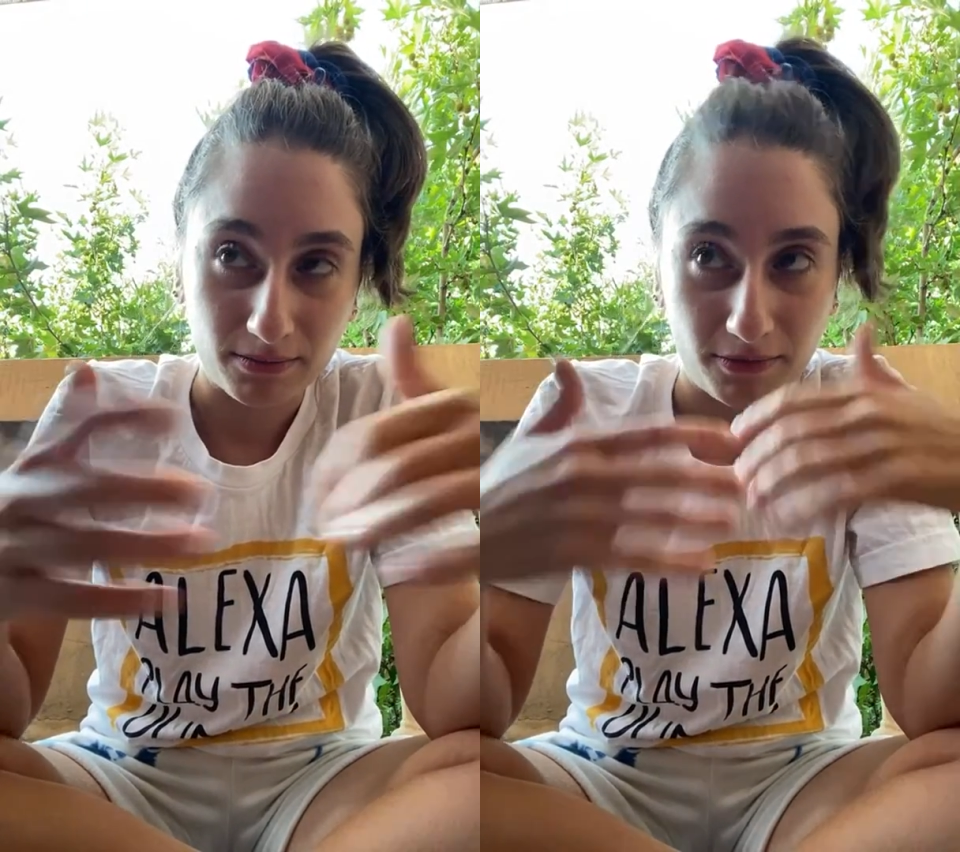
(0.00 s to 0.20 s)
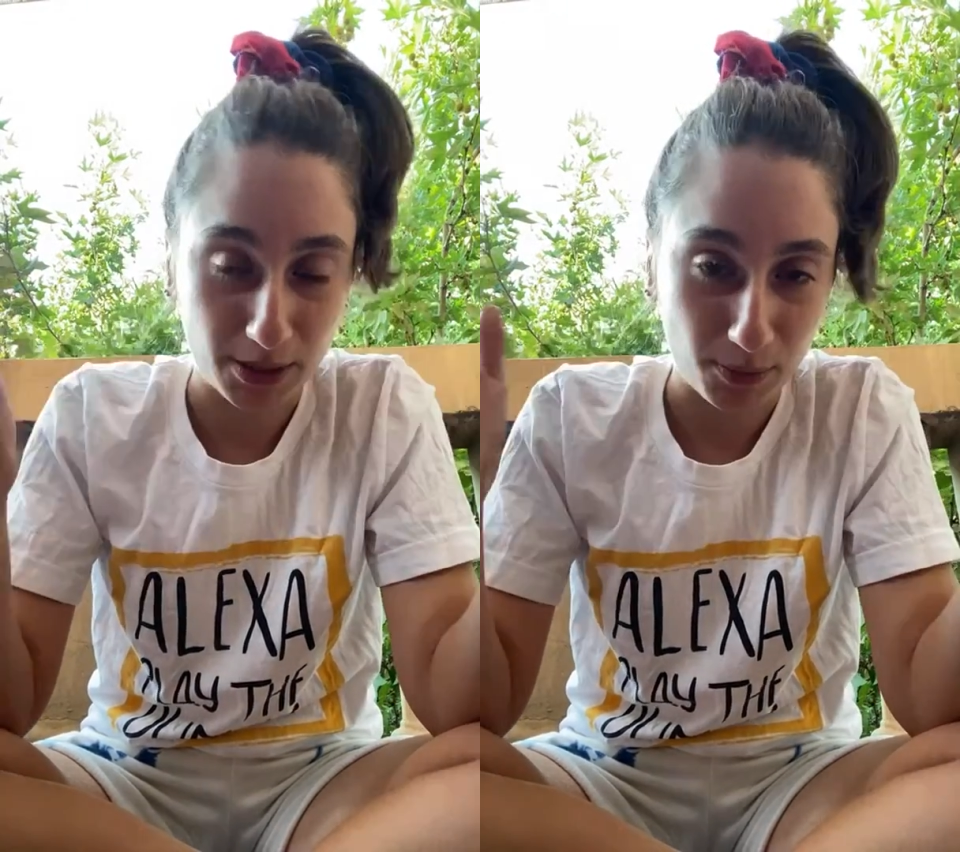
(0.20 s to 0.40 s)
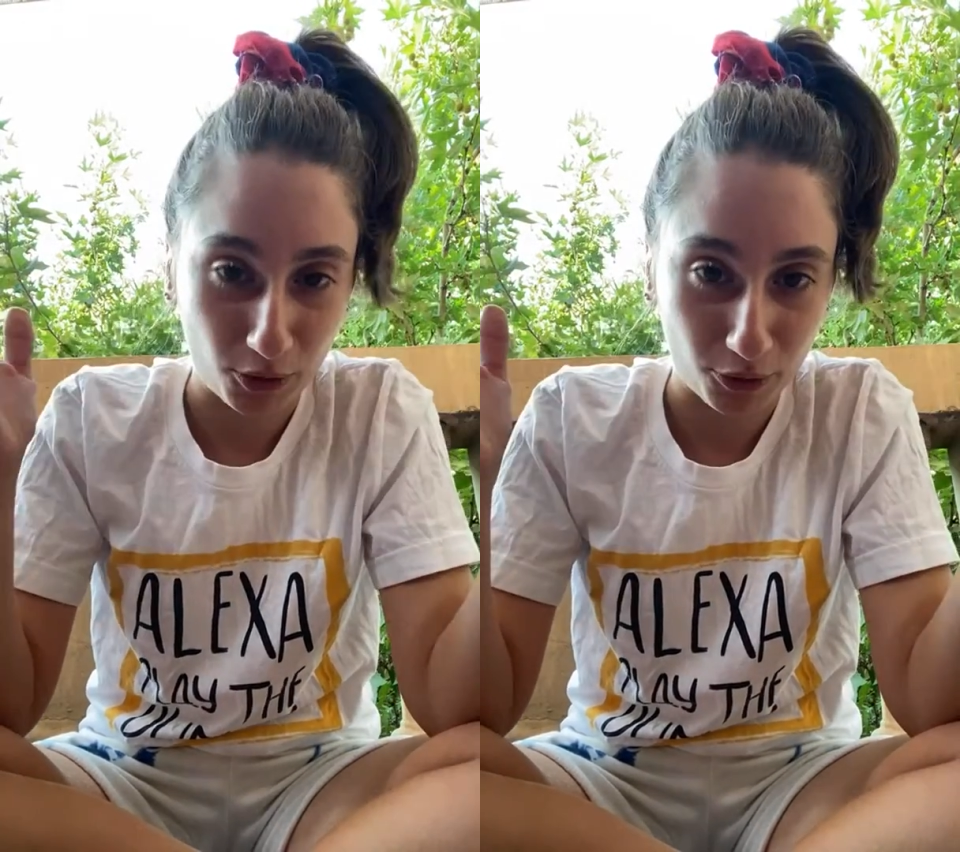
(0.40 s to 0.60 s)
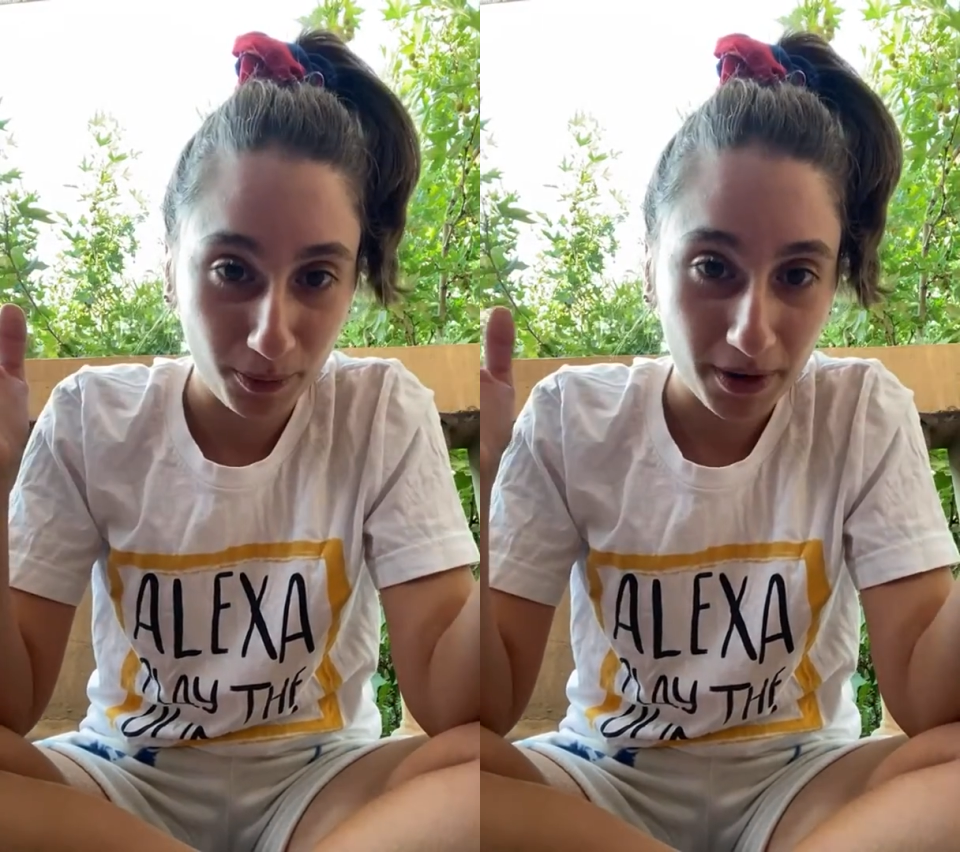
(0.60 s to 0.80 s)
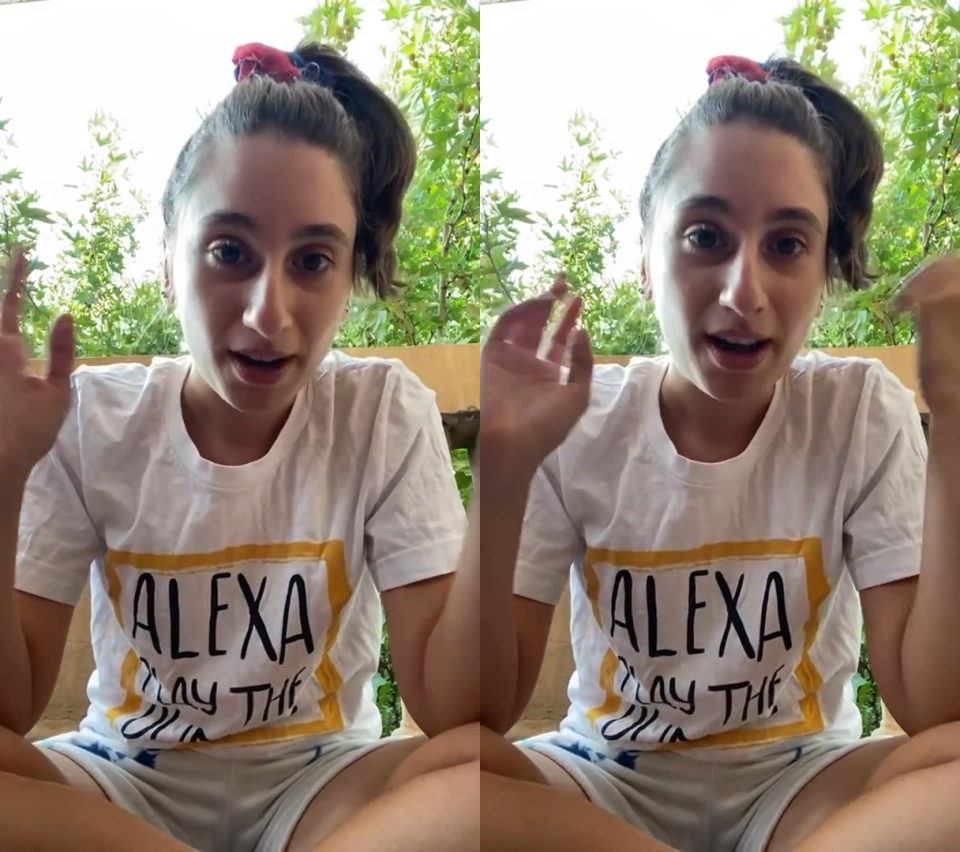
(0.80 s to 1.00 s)
Facebook group,
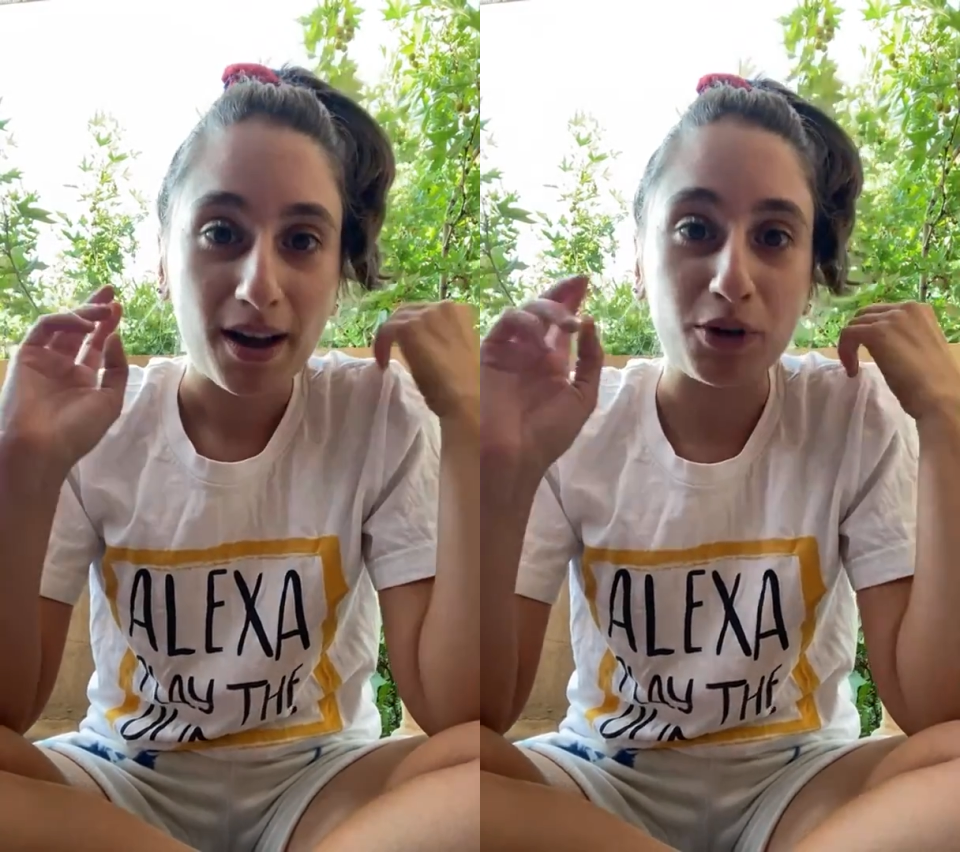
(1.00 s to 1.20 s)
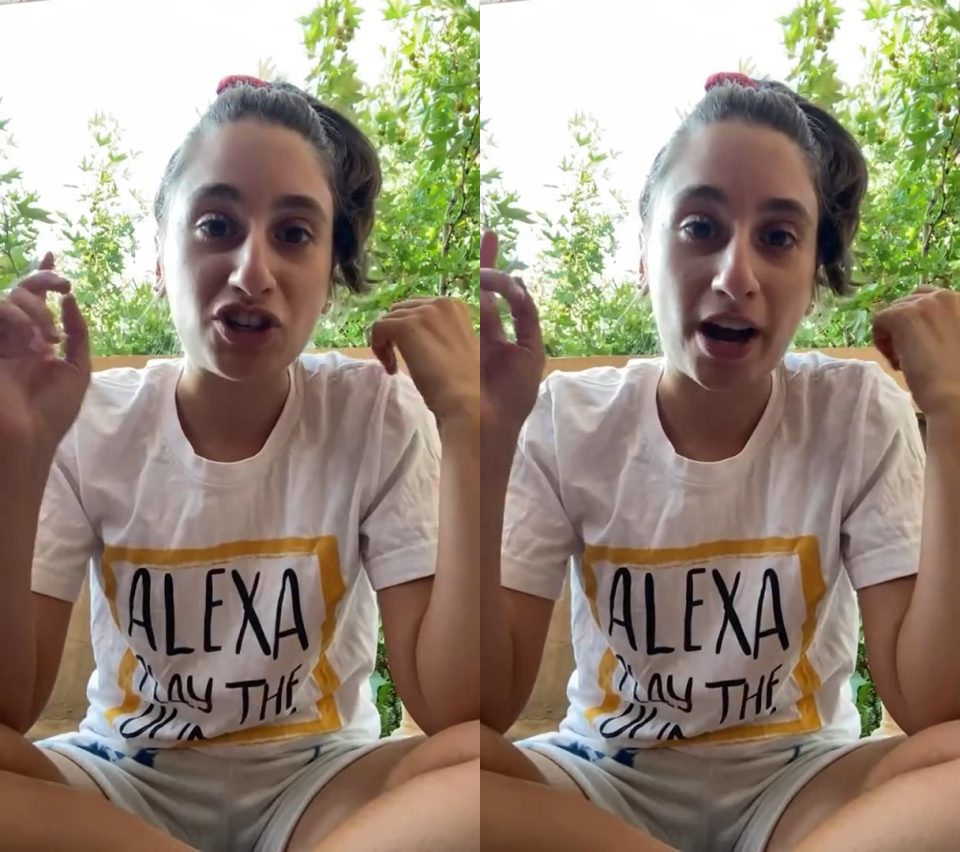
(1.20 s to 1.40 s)
which